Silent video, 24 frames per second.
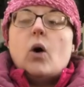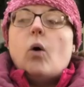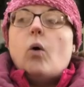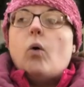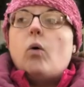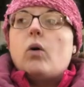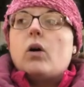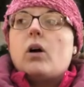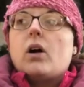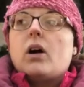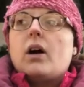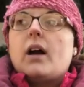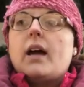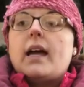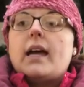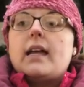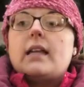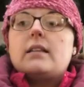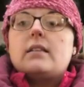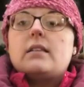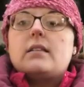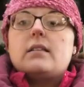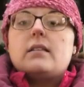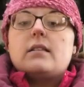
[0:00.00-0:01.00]
or
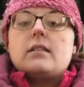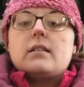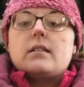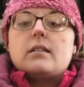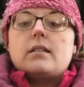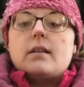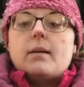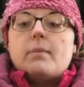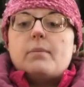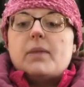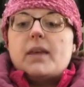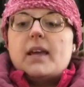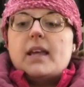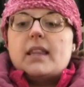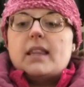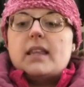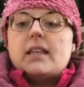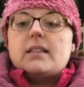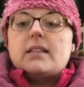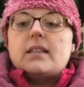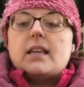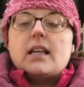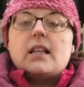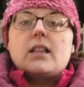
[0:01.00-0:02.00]
it's something
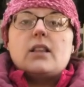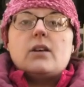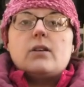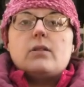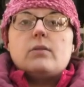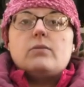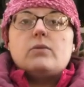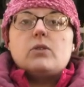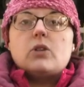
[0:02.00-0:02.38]
that's like the